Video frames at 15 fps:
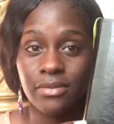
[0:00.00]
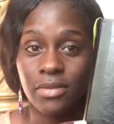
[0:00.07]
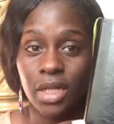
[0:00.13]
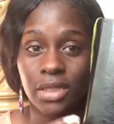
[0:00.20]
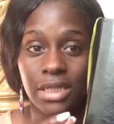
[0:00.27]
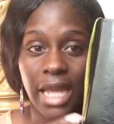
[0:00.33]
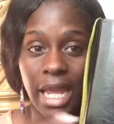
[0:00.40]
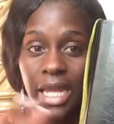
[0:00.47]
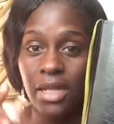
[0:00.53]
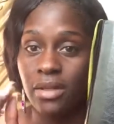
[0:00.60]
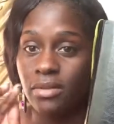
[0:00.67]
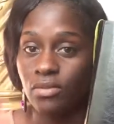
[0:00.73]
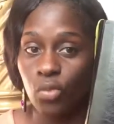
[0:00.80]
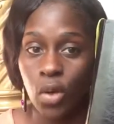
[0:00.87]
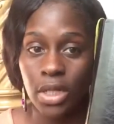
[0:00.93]
a date
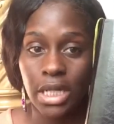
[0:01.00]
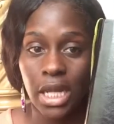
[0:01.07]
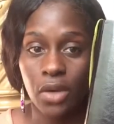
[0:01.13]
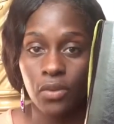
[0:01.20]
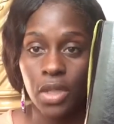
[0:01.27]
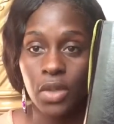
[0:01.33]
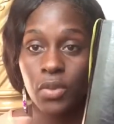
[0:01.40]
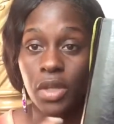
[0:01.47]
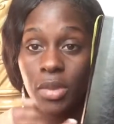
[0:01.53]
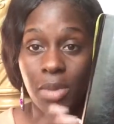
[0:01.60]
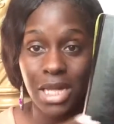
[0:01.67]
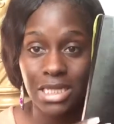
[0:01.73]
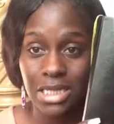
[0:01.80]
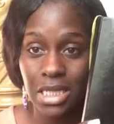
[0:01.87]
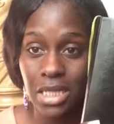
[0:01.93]
1 day a week with
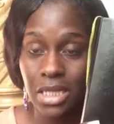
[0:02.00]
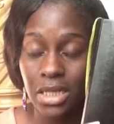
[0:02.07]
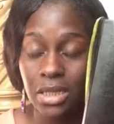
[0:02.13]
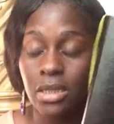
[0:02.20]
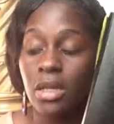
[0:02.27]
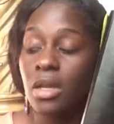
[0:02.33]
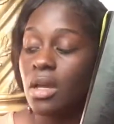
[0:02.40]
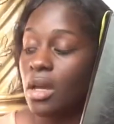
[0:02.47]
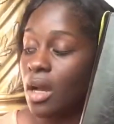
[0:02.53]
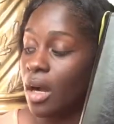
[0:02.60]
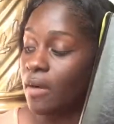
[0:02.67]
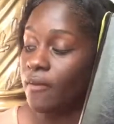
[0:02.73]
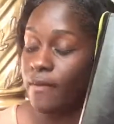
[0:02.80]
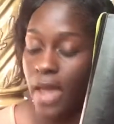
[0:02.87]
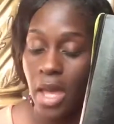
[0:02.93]
my son,
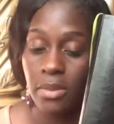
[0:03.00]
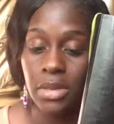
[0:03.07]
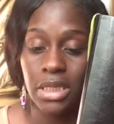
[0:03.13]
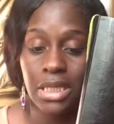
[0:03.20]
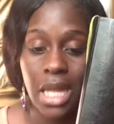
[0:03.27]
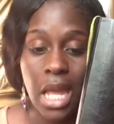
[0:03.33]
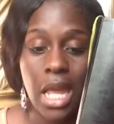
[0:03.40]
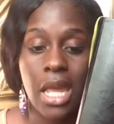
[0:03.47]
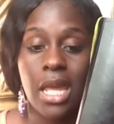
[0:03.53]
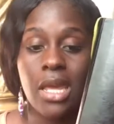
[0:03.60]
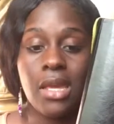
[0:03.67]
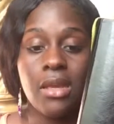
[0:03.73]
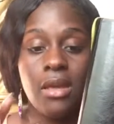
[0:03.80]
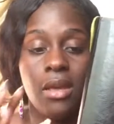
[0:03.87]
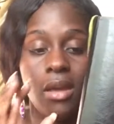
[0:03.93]
a family
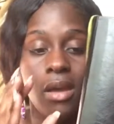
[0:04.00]
day,